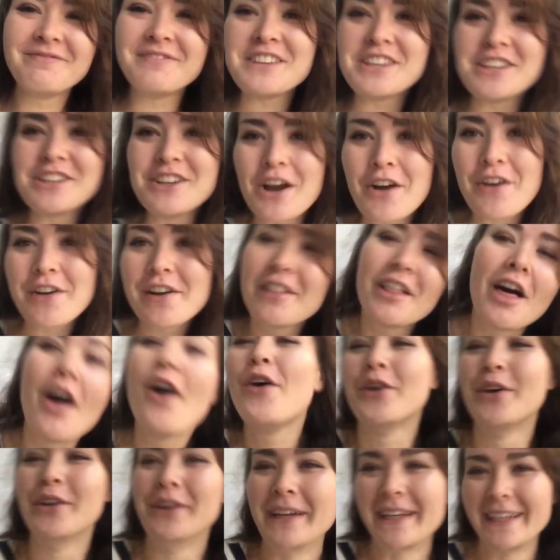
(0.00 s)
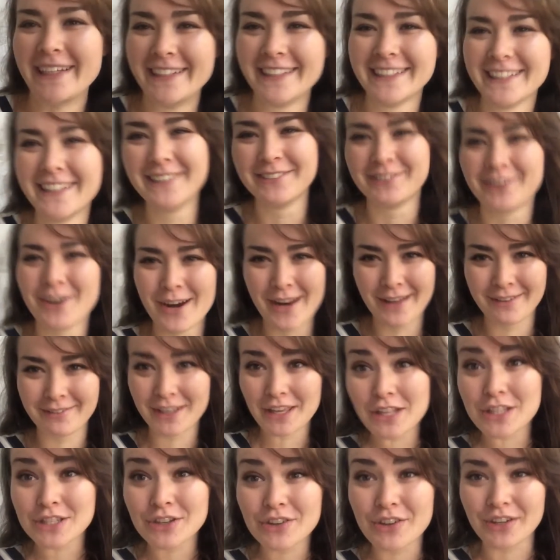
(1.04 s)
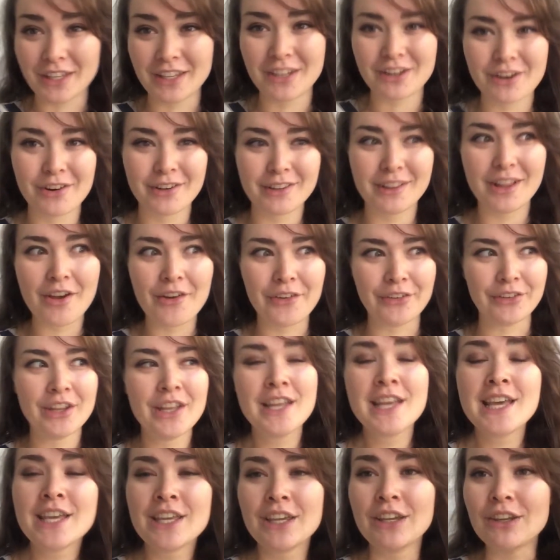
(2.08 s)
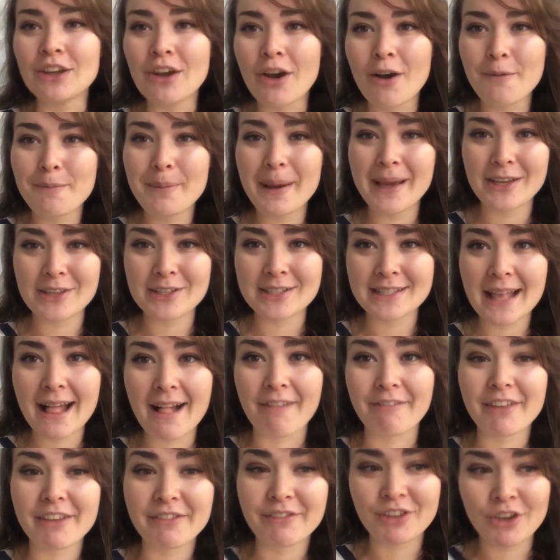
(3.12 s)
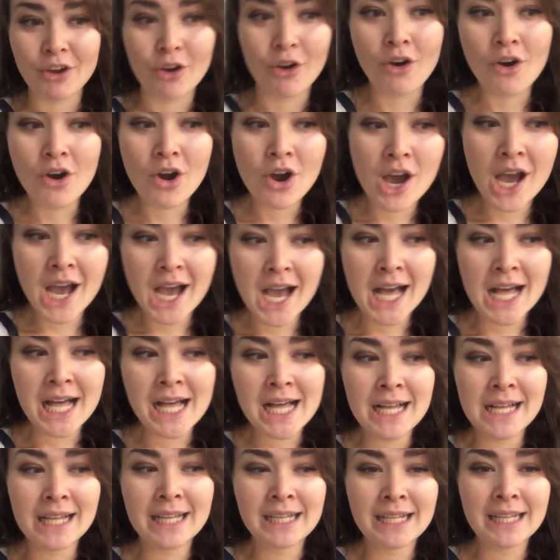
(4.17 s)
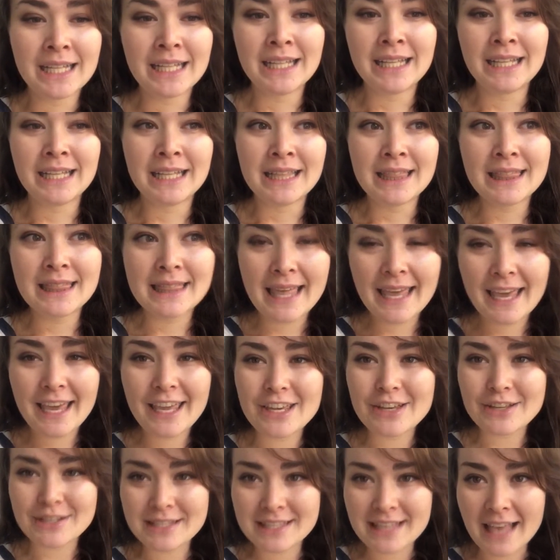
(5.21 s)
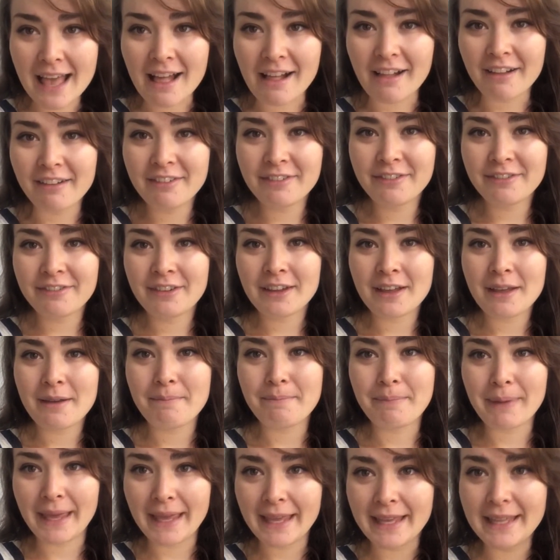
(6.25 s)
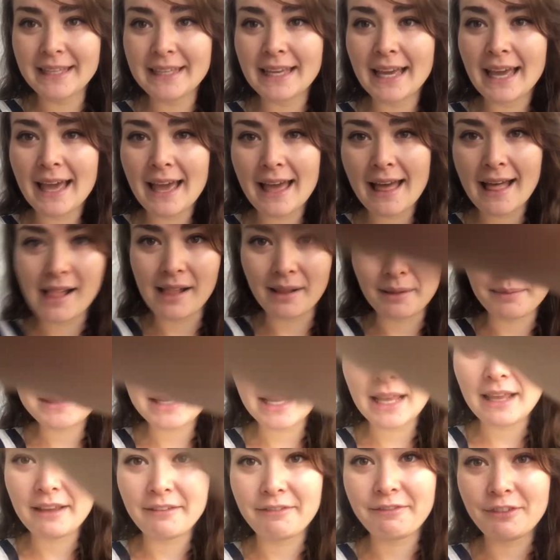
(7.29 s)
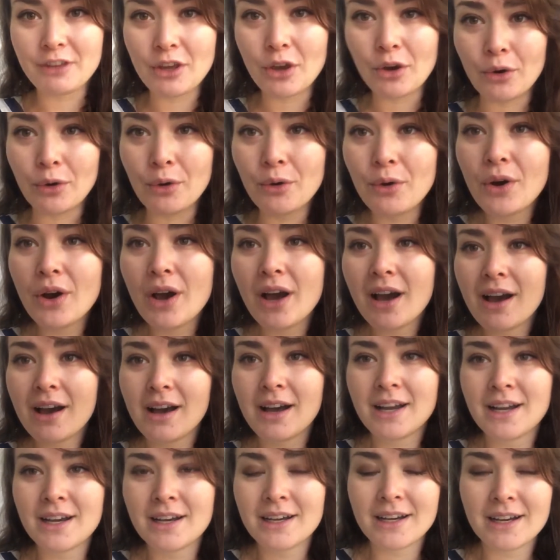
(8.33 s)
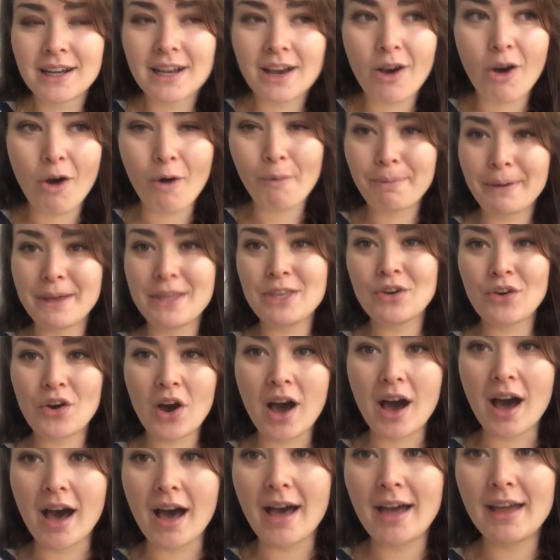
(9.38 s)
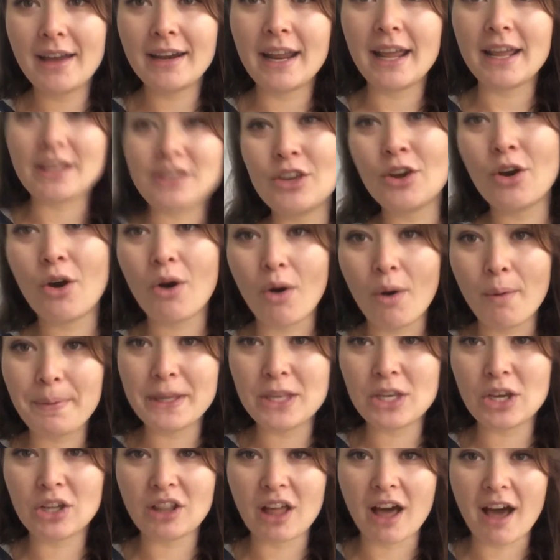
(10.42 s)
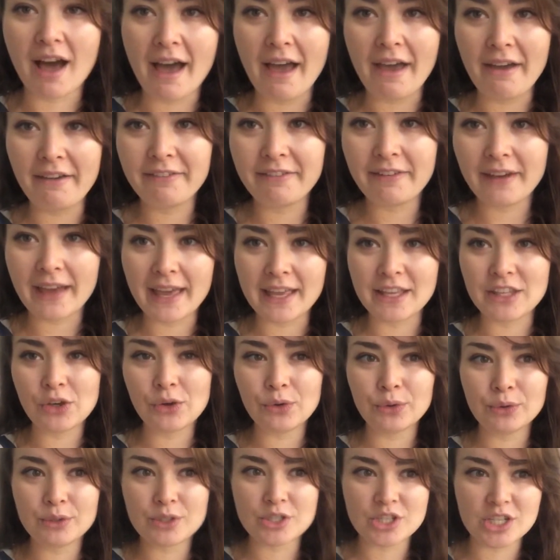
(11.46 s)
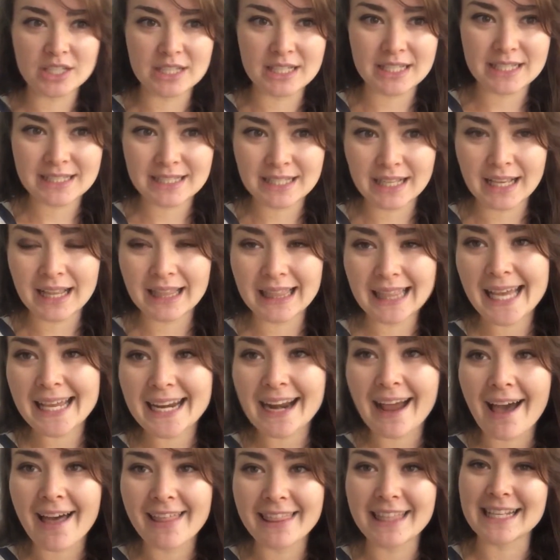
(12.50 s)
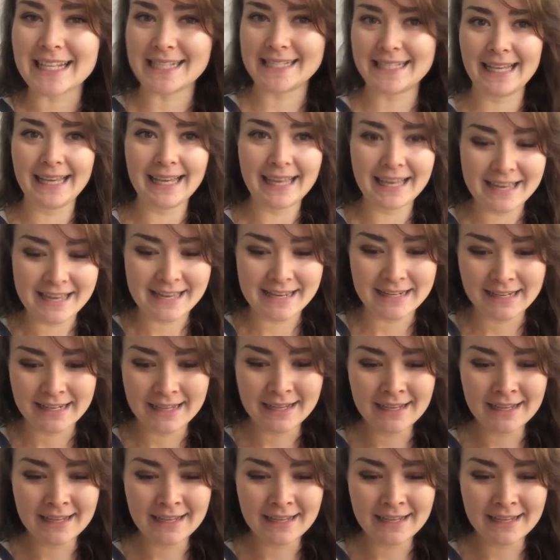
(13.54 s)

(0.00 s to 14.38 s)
you're not alone. Whatever you're doing, you're not alone. You're not by yourself. If you let yourself being helped, if you open your heart and you open your life and you just let others in,